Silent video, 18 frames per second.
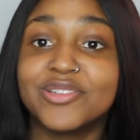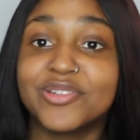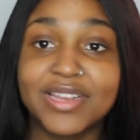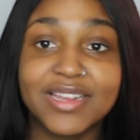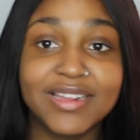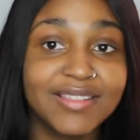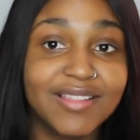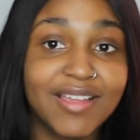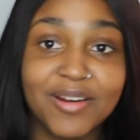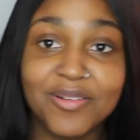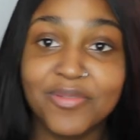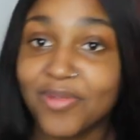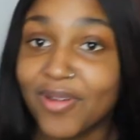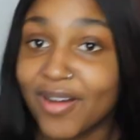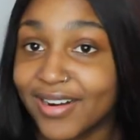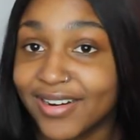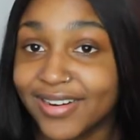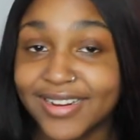drinking a lot of
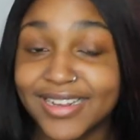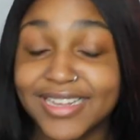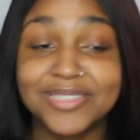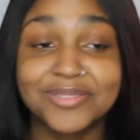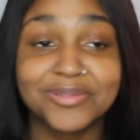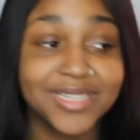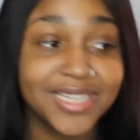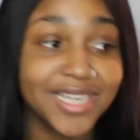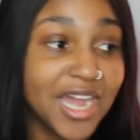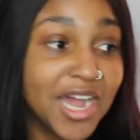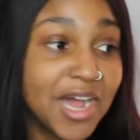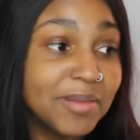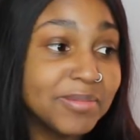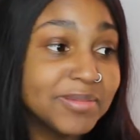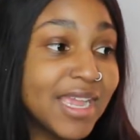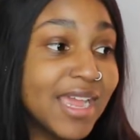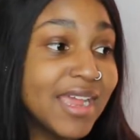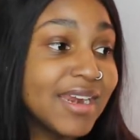water has really
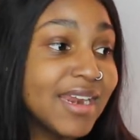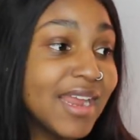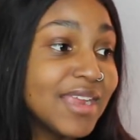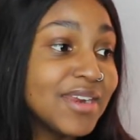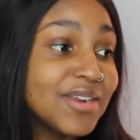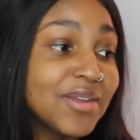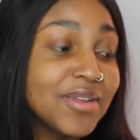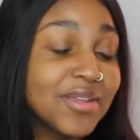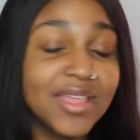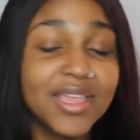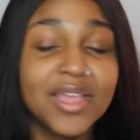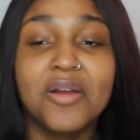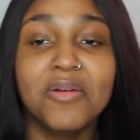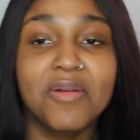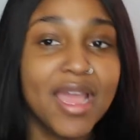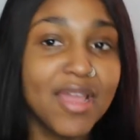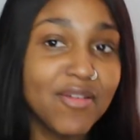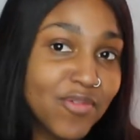helped, and I know you're like,
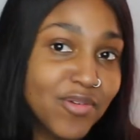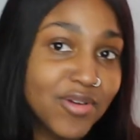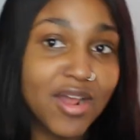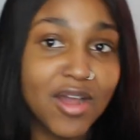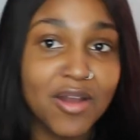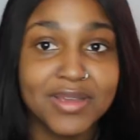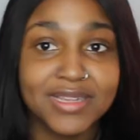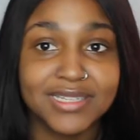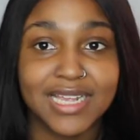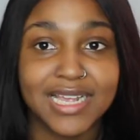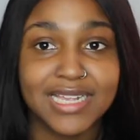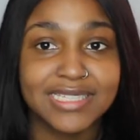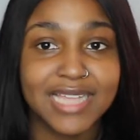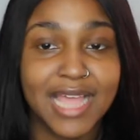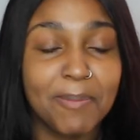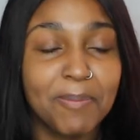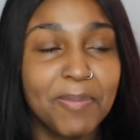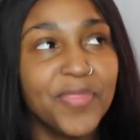oh, everyone always
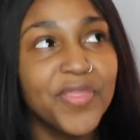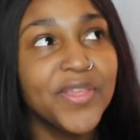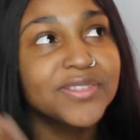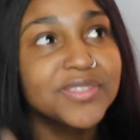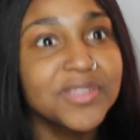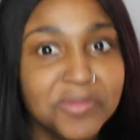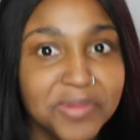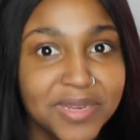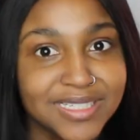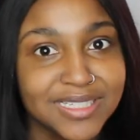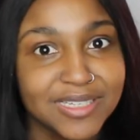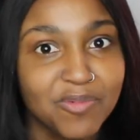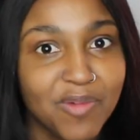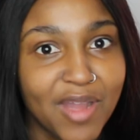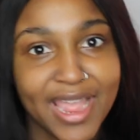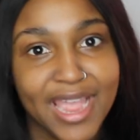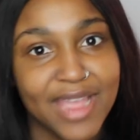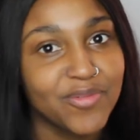says that, but there's a
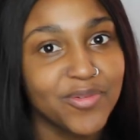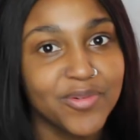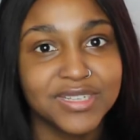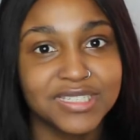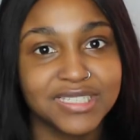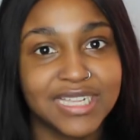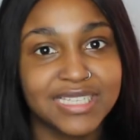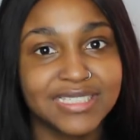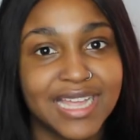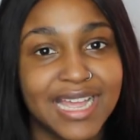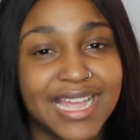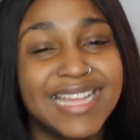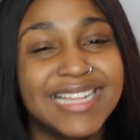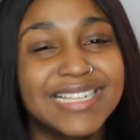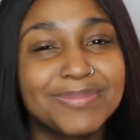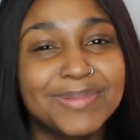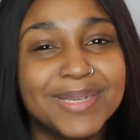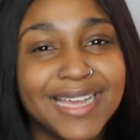reason why everyone says
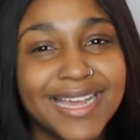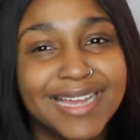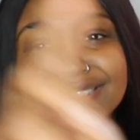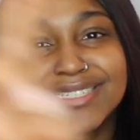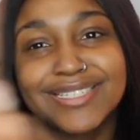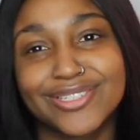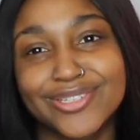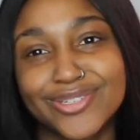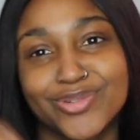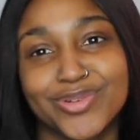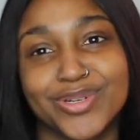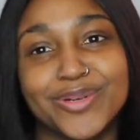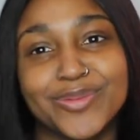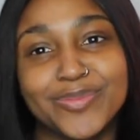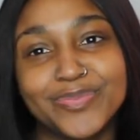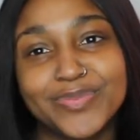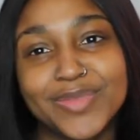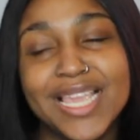that. It's because it's
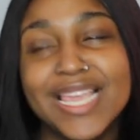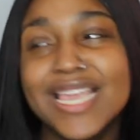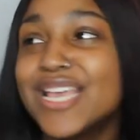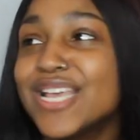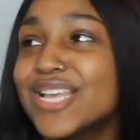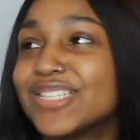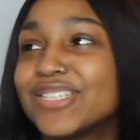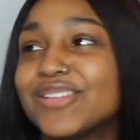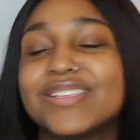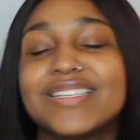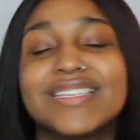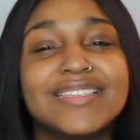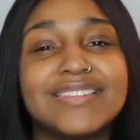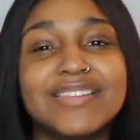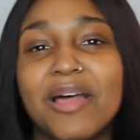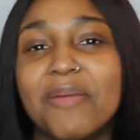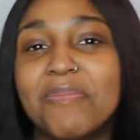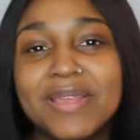true. So
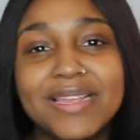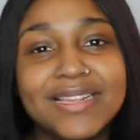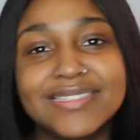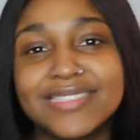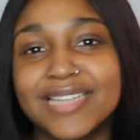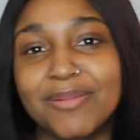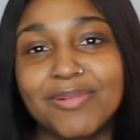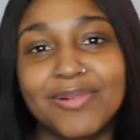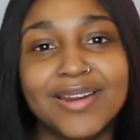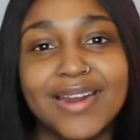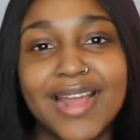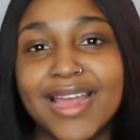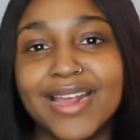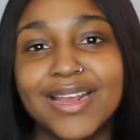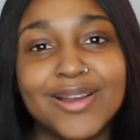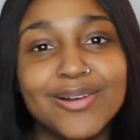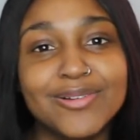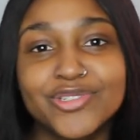just stop being stubborn
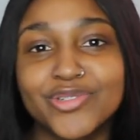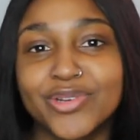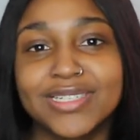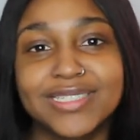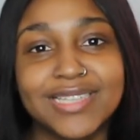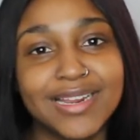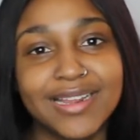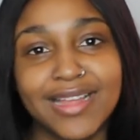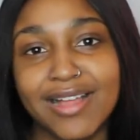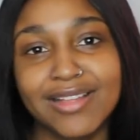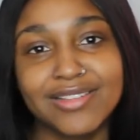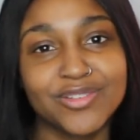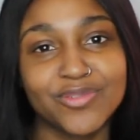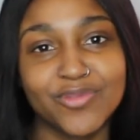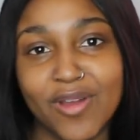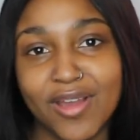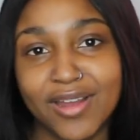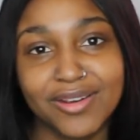and go drink 10
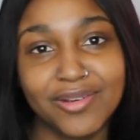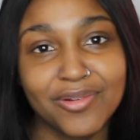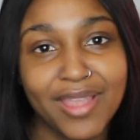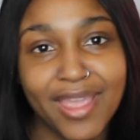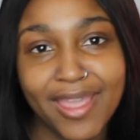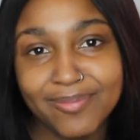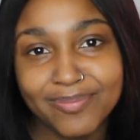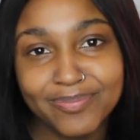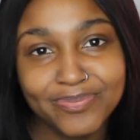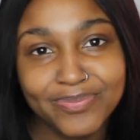gallons of water, okay?